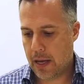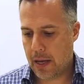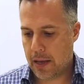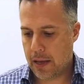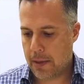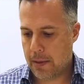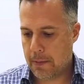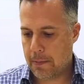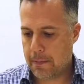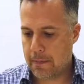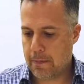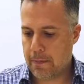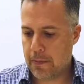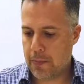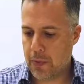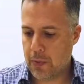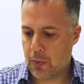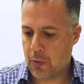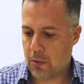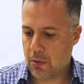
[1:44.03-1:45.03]

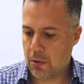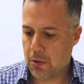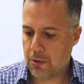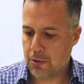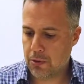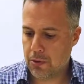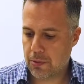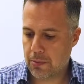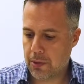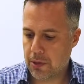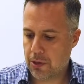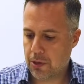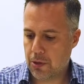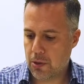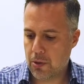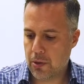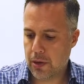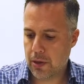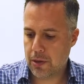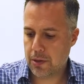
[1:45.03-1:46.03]
Um, we will also be
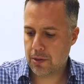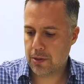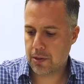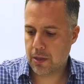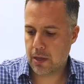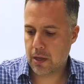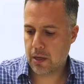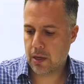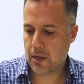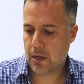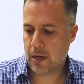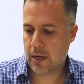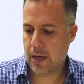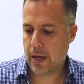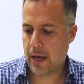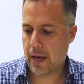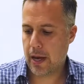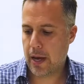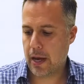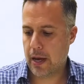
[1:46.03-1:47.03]
showcasing
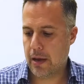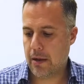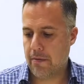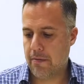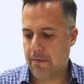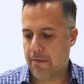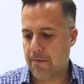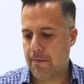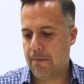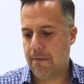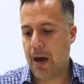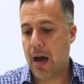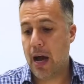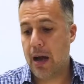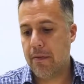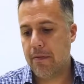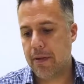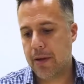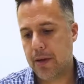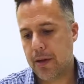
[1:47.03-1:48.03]
a
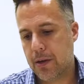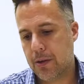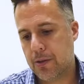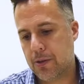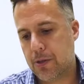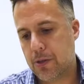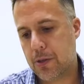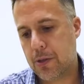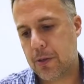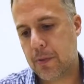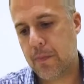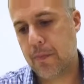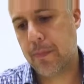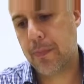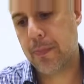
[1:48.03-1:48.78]
5 inch